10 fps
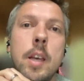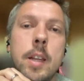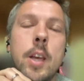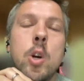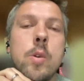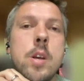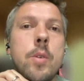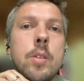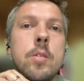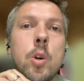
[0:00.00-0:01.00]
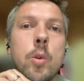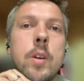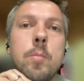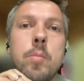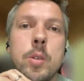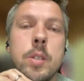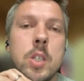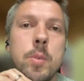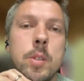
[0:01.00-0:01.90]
in a coherent process.